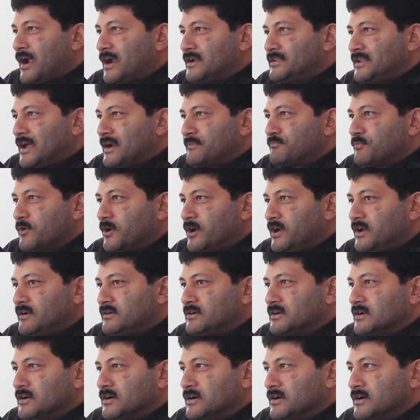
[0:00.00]
at that
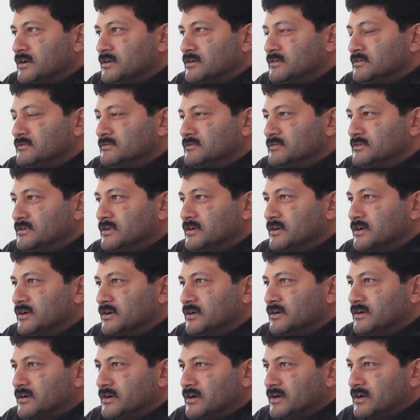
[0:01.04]
point
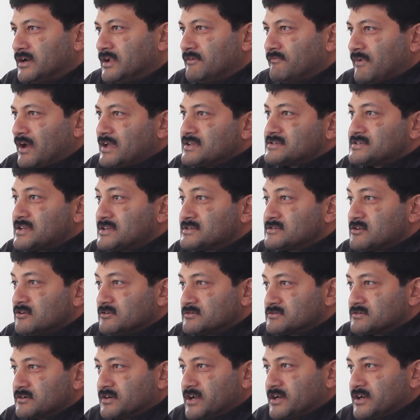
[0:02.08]
the devices
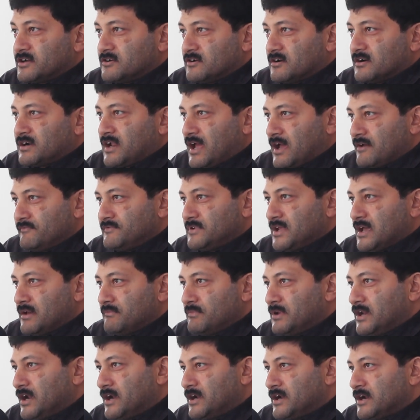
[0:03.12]
also did not have the
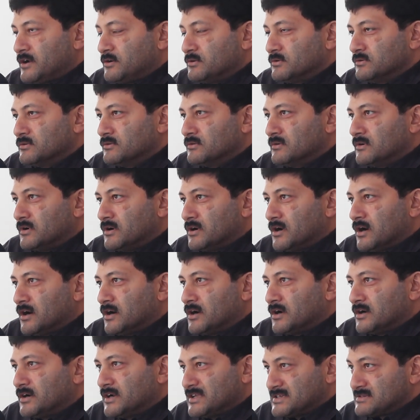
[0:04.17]
ability to
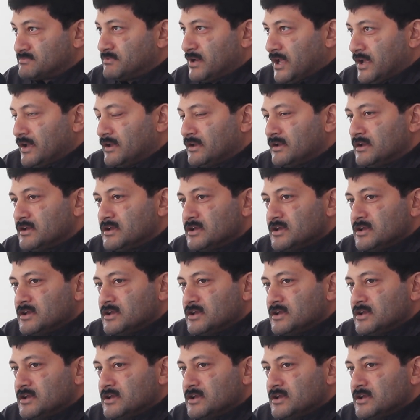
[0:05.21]
display.